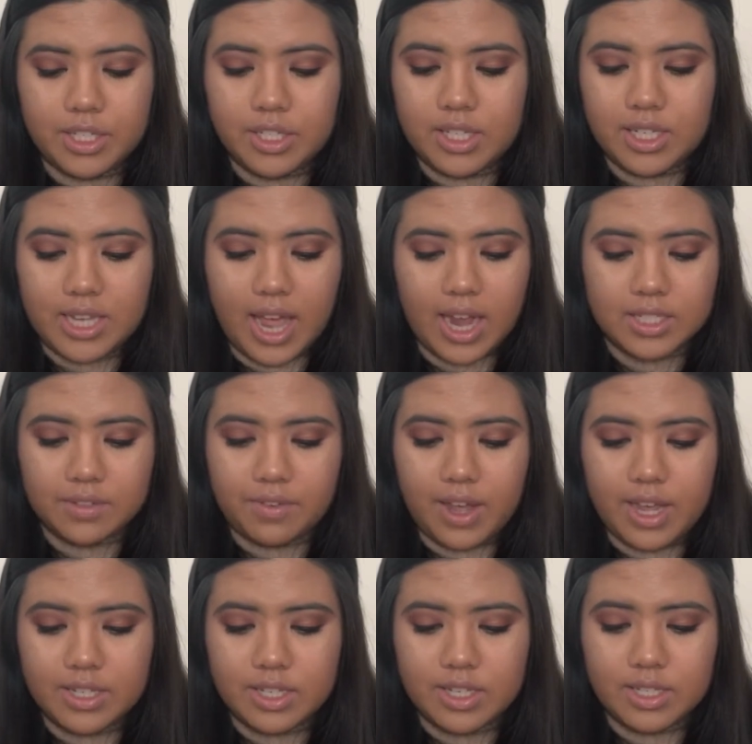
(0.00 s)
just
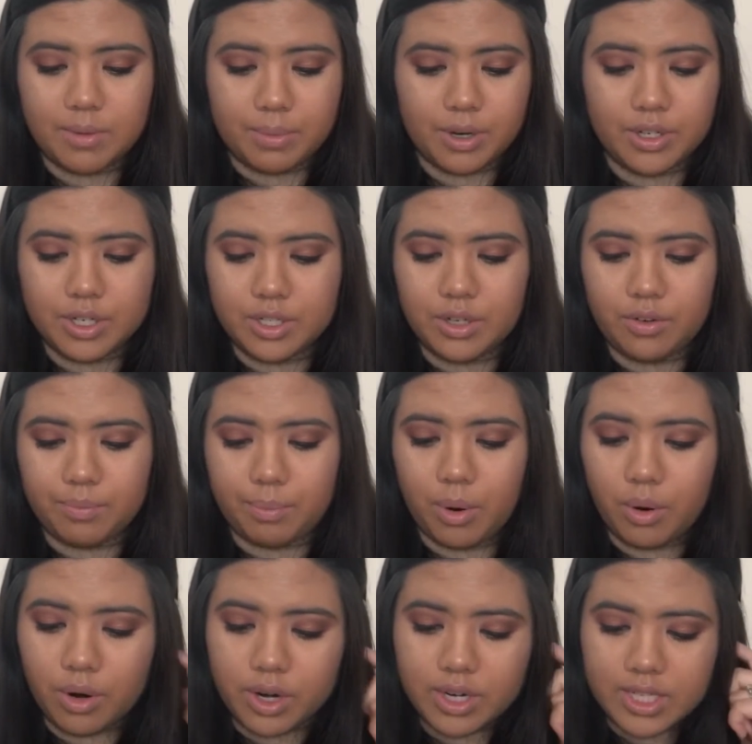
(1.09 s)
detoxifies and purges your
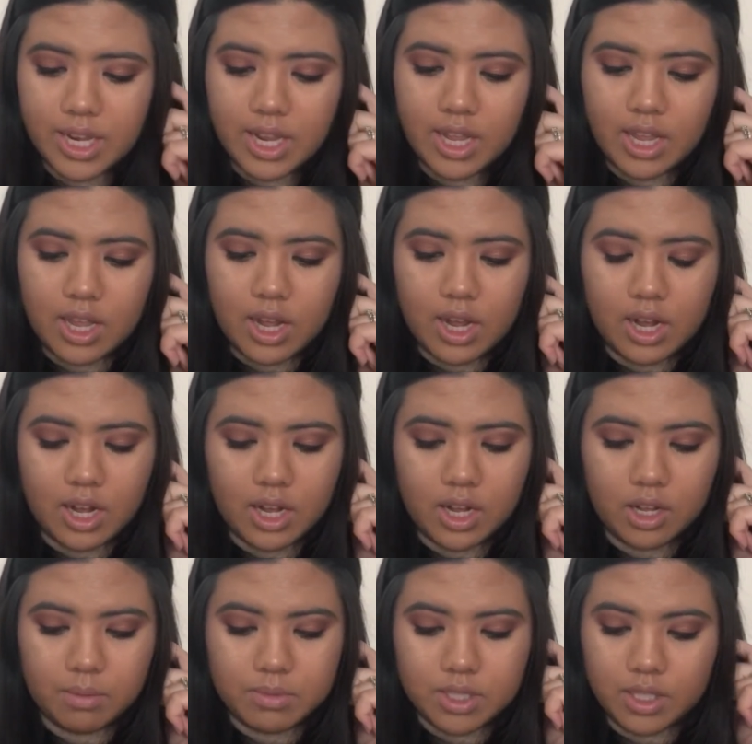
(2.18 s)
pores
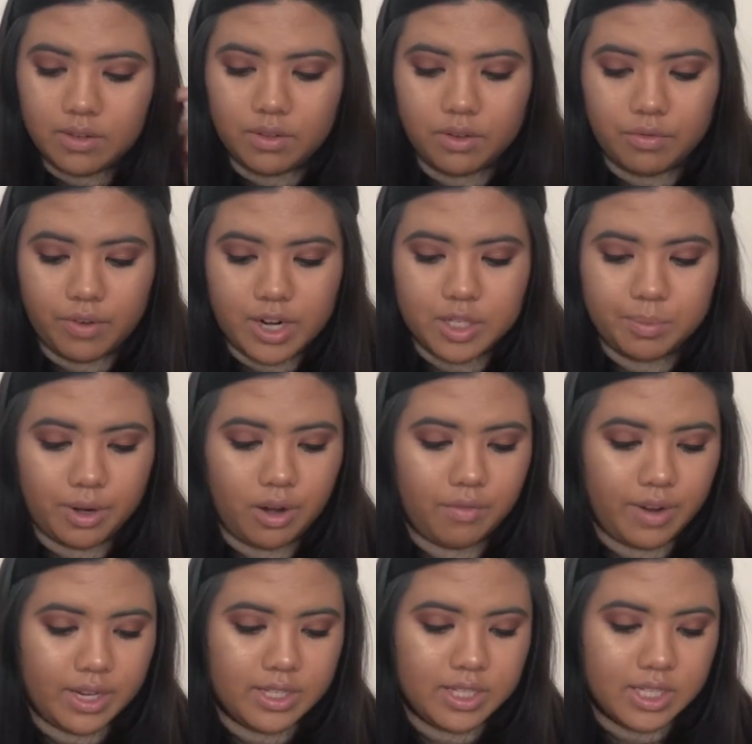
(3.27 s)
to leave you fresh,
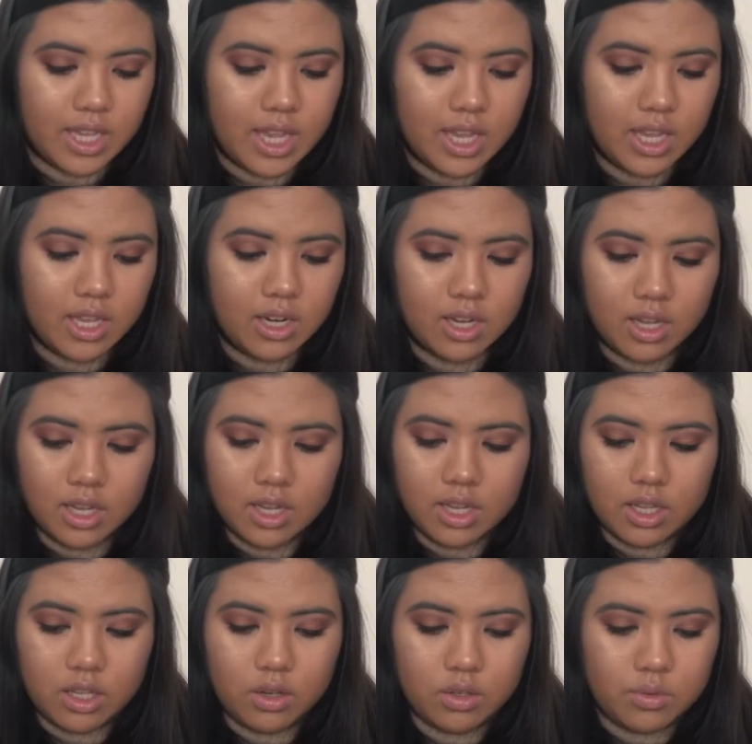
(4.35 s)
purified skin.
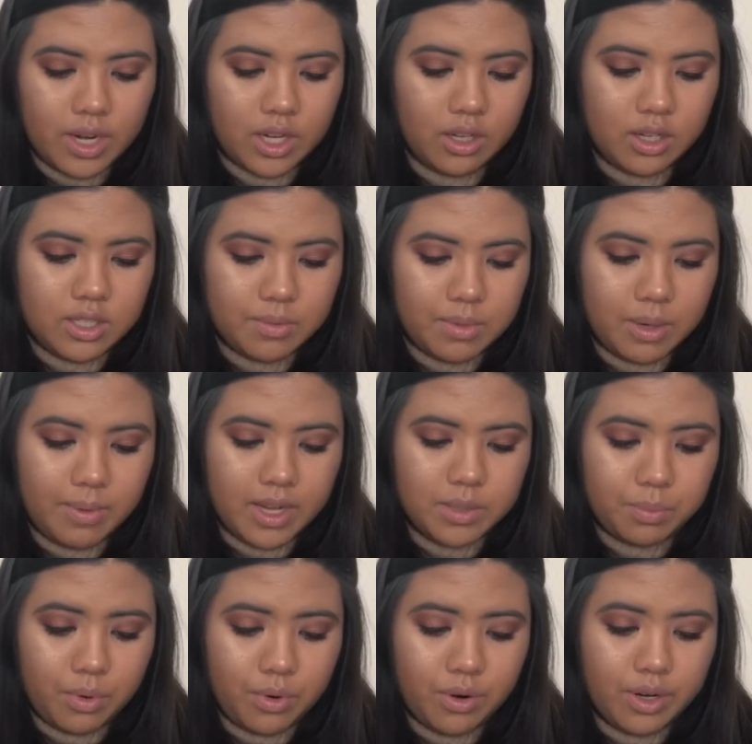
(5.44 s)
Use regularly to minimize
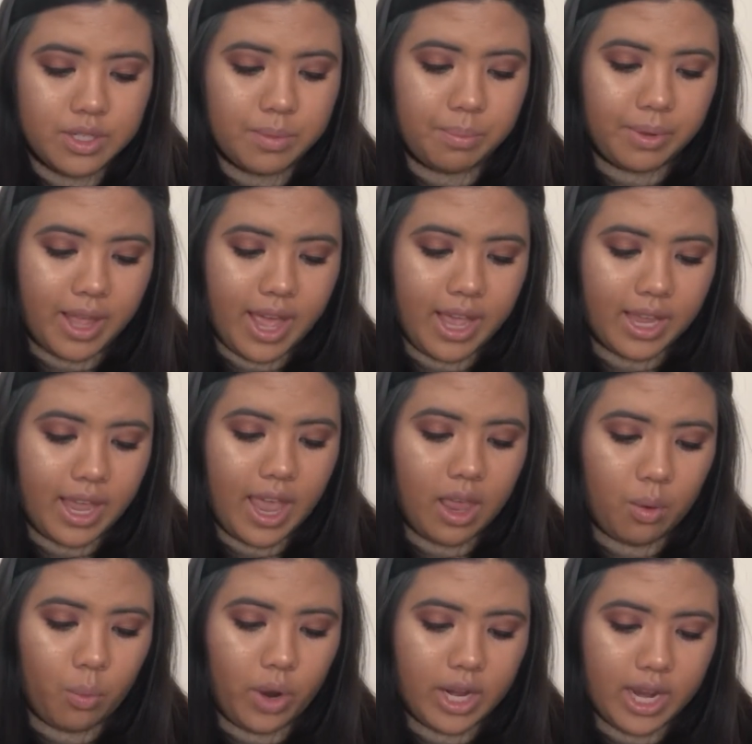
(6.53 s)
pores, black
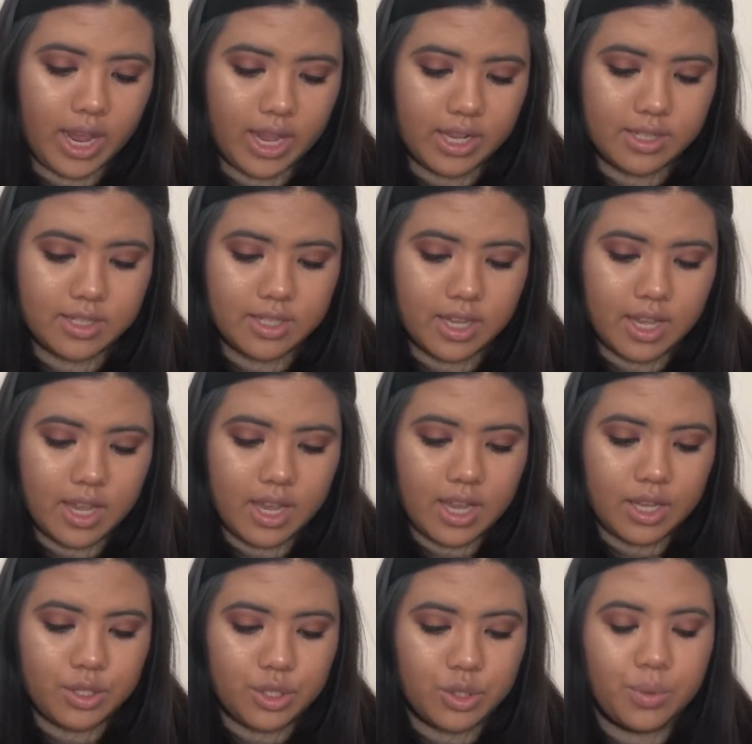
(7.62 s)
and whiteheads.
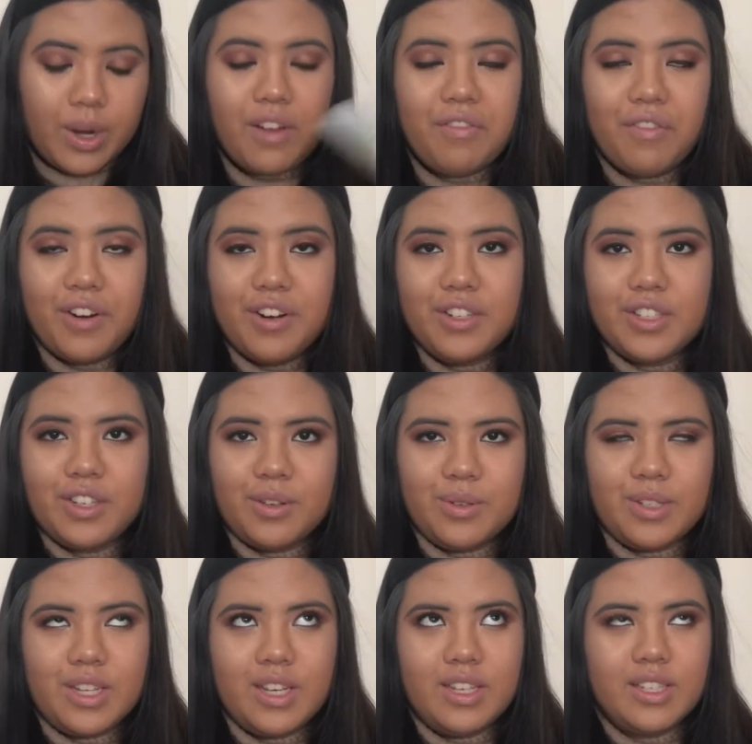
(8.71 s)
And so when I first
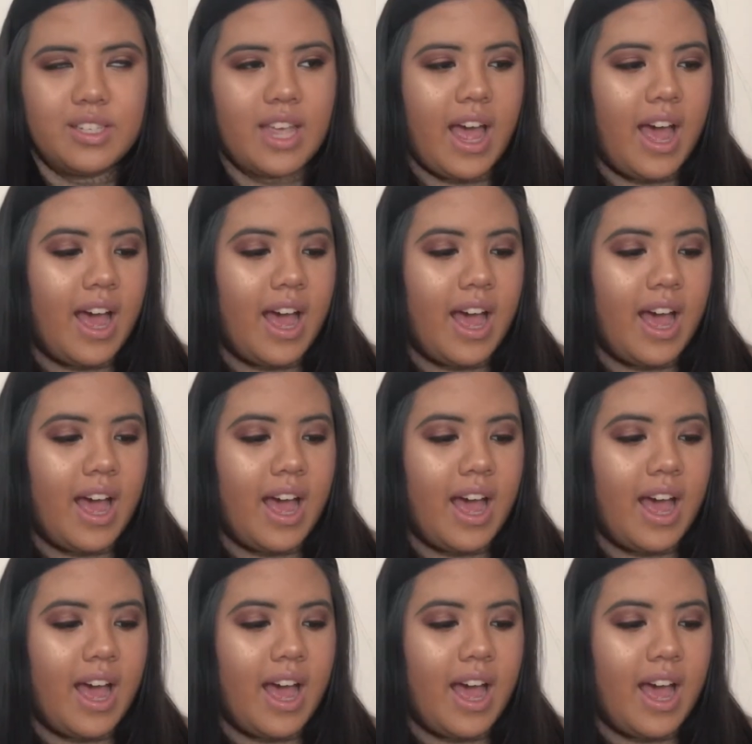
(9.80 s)
used this,